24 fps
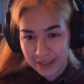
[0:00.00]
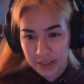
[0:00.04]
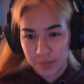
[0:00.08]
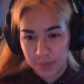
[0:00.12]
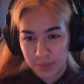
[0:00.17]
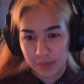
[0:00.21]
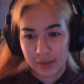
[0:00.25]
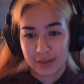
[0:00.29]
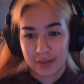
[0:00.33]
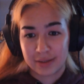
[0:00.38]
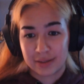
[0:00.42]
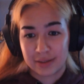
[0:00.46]

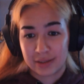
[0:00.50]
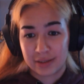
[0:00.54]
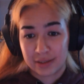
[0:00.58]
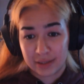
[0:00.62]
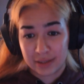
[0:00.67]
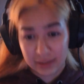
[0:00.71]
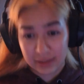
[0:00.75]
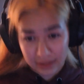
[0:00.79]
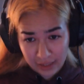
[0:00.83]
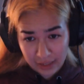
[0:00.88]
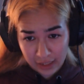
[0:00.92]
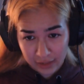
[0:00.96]
because it's a
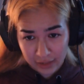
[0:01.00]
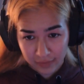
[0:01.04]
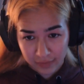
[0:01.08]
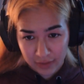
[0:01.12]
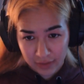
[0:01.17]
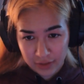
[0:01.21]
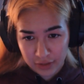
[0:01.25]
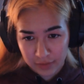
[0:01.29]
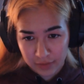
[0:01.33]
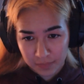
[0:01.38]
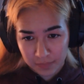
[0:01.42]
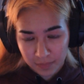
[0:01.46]
Sisay activation.
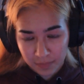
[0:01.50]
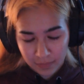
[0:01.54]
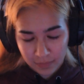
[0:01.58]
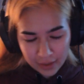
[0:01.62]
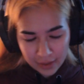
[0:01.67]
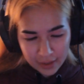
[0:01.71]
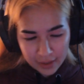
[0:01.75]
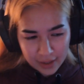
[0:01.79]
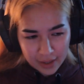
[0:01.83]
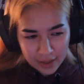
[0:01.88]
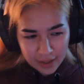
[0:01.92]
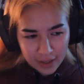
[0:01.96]

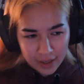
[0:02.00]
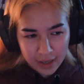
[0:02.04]
Mm-hmm.